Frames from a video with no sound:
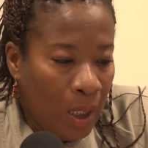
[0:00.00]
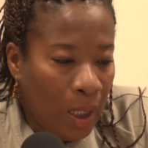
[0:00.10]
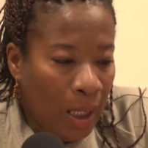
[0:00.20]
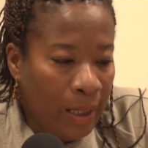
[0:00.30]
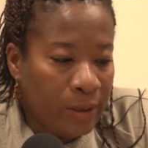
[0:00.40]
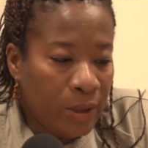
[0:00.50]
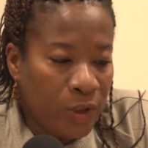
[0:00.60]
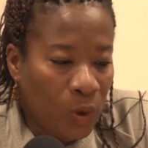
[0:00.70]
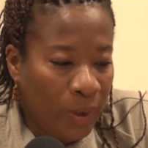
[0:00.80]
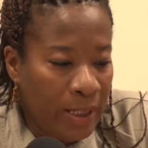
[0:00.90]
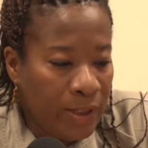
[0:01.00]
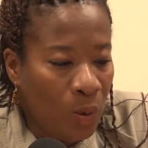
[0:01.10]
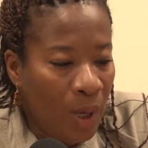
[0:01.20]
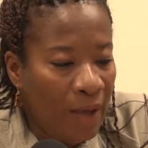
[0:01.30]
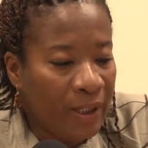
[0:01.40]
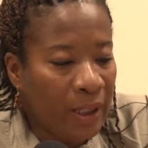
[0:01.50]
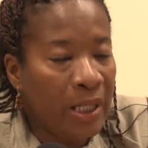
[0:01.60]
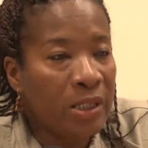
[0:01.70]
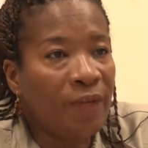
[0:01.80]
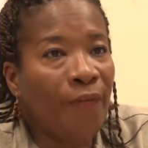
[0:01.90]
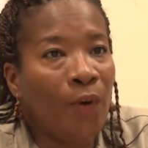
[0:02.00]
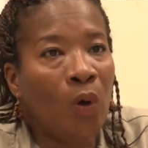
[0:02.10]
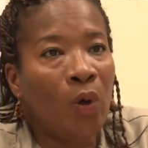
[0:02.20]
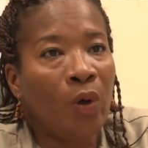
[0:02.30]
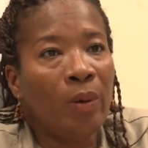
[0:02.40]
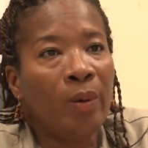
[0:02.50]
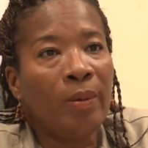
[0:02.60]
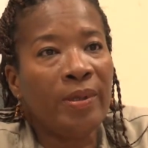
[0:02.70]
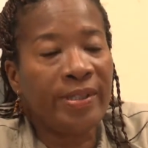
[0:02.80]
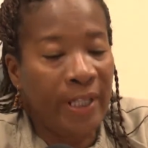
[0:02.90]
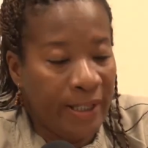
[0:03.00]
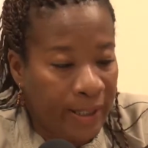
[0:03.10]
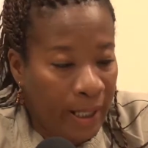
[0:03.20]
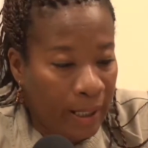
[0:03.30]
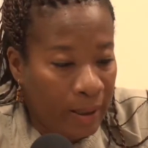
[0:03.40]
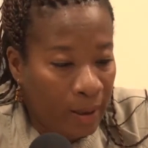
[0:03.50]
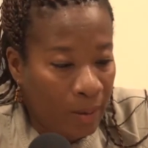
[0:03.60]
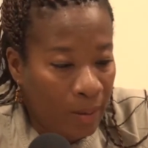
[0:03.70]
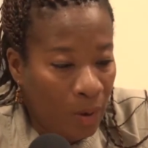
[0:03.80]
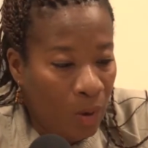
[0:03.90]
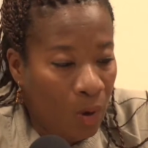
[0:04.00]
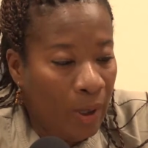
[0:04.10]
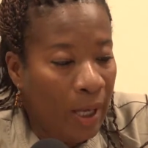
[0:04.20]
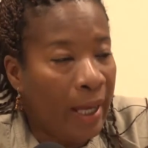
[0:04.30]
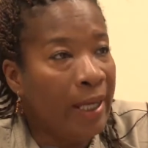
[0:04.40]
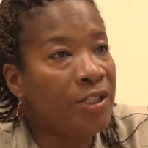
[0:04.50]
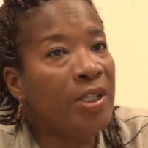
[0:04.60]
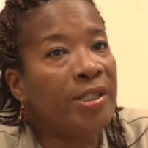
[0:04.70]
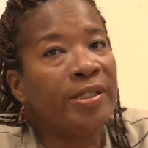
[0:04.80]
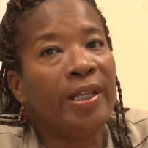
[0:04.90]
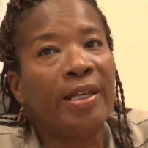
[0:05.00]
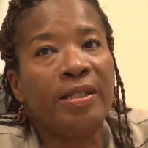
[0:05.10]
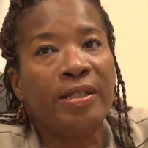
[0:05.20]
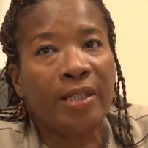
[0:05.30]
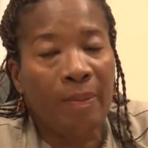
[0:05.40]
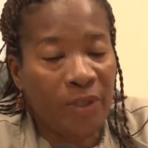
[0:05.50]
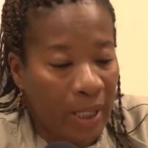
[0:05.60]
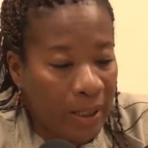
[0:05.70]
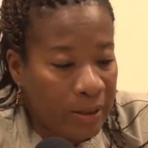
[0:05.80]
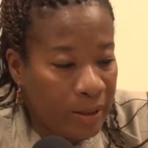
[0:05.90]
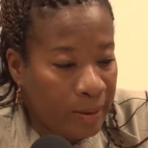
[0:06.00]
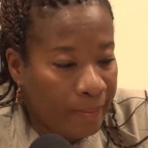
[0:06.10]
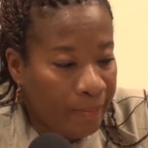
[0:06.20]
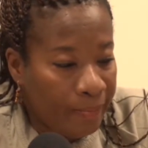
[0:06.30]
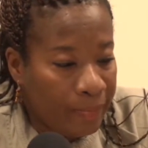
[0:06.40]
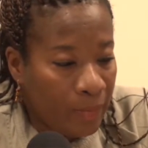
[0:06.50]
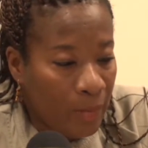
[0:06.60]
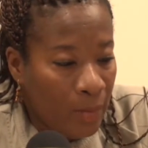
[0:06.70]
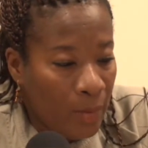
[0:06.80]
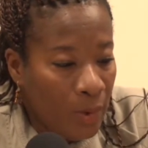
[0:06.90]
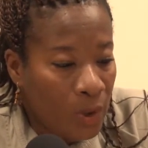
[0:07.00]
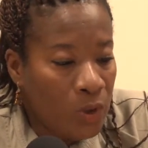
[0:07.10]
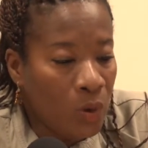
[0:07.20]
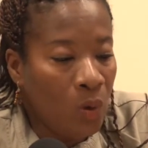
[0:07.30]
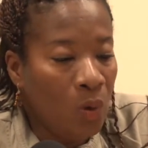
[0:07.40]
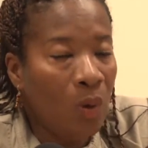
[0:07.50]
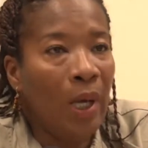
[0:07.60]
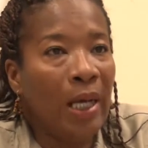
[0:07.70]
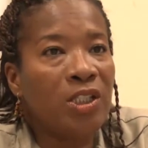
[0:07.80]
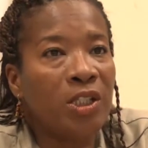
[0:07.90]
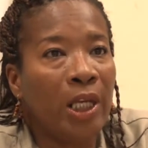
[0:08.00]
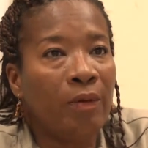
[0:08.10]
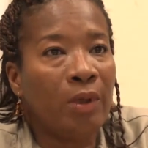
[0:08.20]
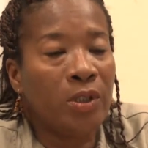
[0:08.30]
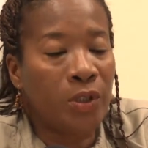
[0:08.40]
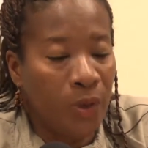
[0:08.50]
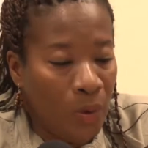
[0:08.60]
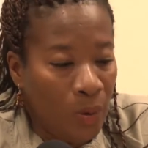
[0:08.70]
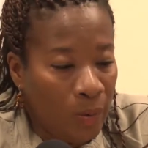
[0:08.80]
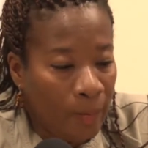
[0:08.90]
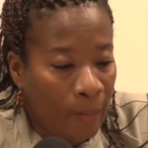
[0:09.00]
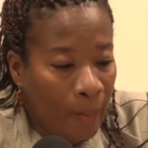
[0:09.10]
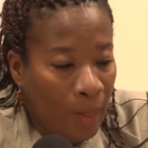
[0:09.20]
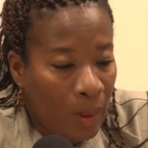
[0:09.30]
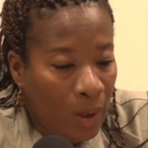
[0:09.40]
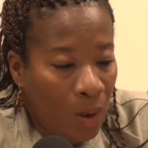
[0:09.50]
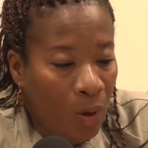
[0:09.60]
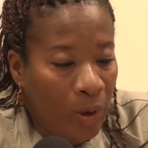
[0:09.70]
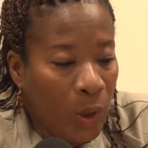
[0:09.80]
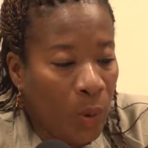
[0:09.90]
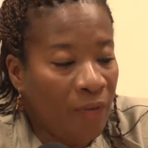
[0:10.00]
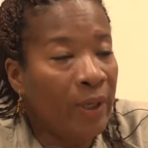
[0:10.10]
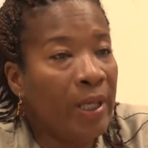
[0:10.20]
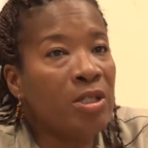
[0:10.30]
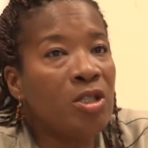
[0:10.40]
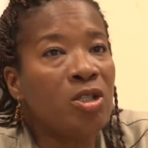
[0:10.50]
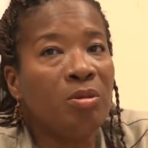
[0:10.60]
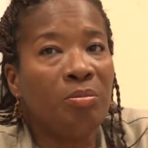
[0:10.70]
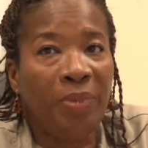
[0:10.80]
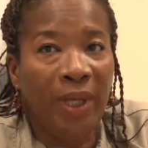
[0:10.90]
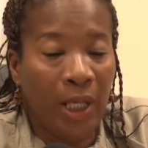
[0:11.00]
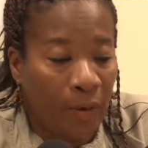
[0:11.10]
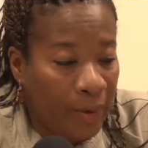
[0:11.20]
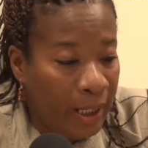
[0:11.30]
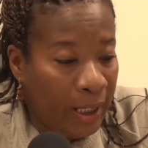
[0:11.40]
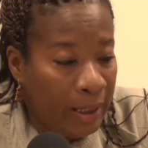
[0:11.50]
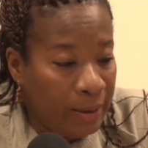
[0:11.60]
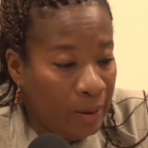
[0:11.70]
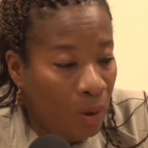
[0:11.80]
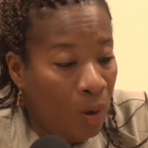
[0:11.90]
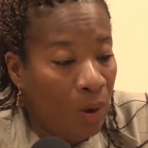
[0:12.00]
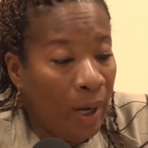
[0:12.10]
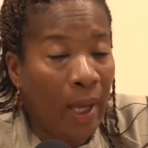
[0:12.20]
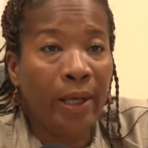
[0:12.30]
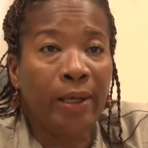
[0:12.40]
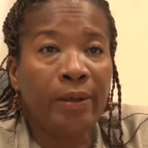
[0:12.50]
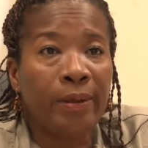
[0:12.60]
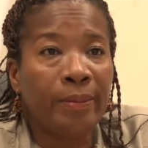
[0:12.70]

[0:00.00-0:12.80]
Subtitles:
And students who have at least 4 CSEC or IGCSE subjects. 2 at General 2 or equivalent B grade or higher,